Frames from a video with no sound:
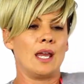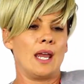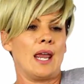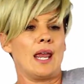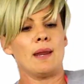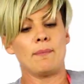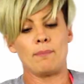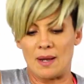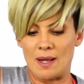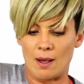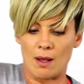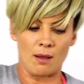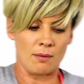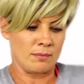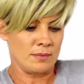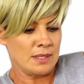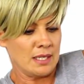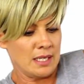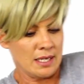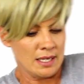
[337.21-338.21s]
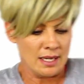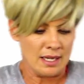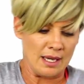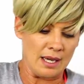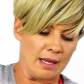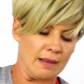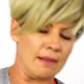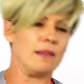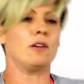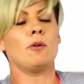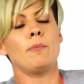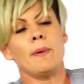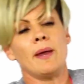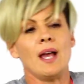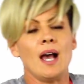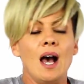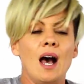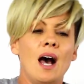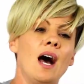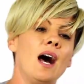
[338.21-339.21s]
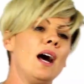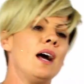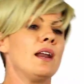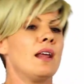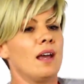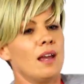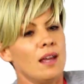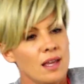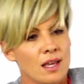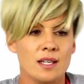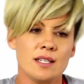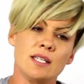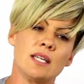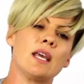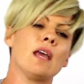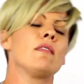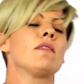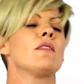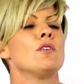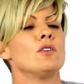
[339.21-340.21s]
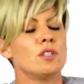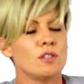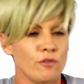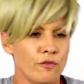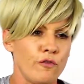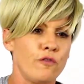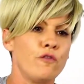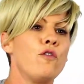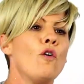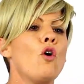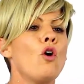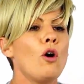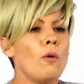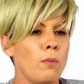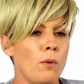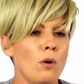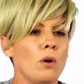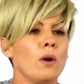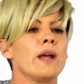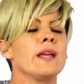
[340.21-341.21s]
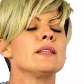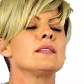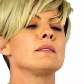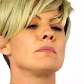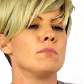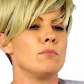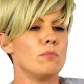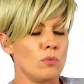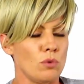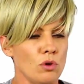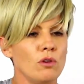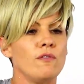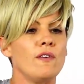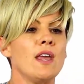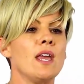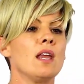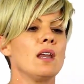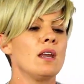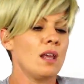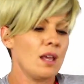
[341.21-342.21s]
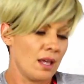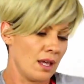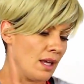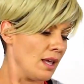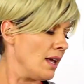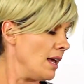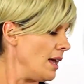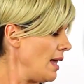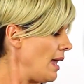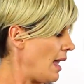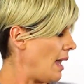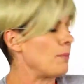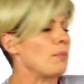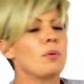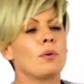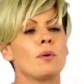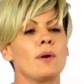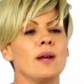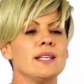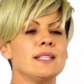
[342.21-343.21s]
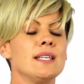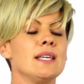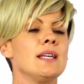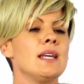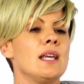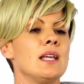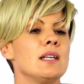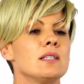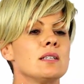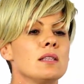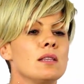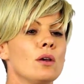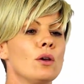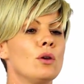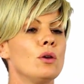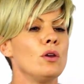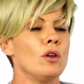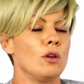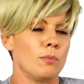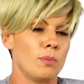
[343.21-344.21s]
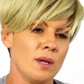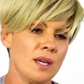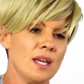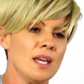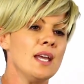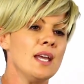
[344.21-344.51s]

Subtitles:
it becomes a little bit harder to get those 4 points moving and pressing into the hoop.